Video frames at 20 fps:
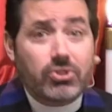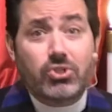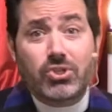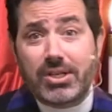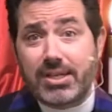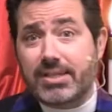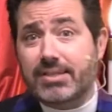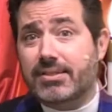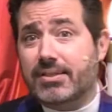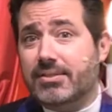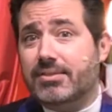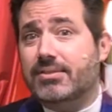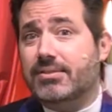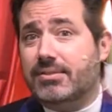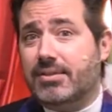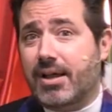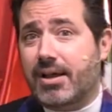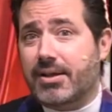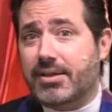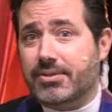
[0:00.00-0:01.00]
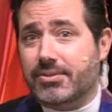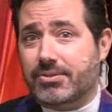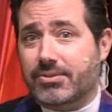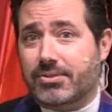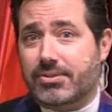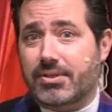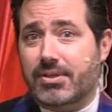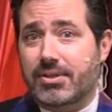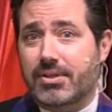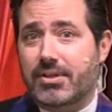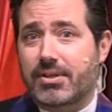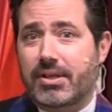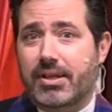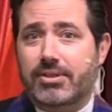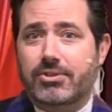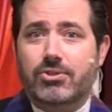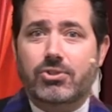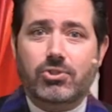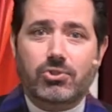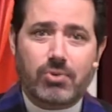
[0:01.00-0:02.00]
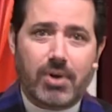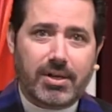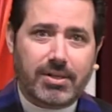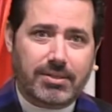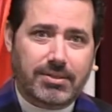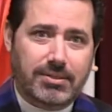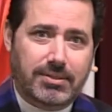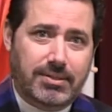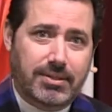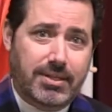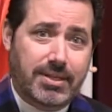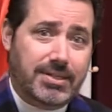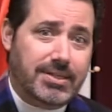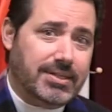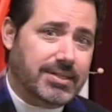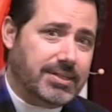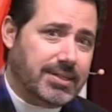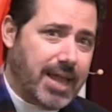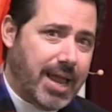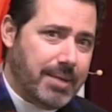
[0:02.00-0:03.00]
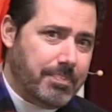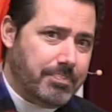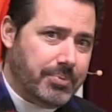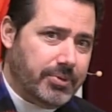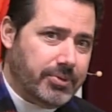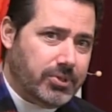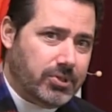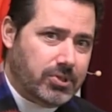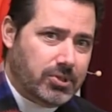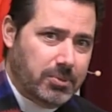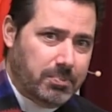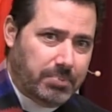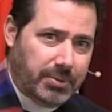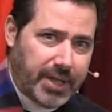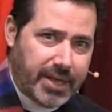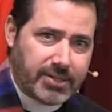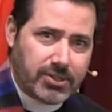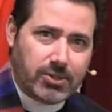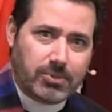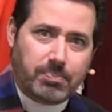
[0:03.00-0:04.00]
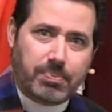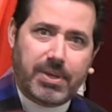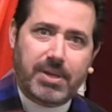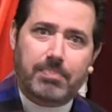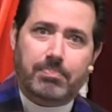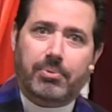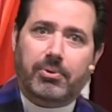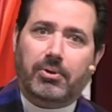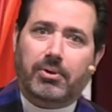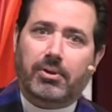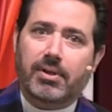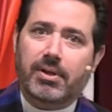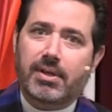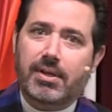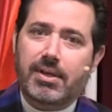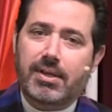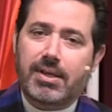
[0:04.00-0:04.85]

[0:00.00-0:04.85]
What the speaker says: Jesus does instruct the disciples to bless people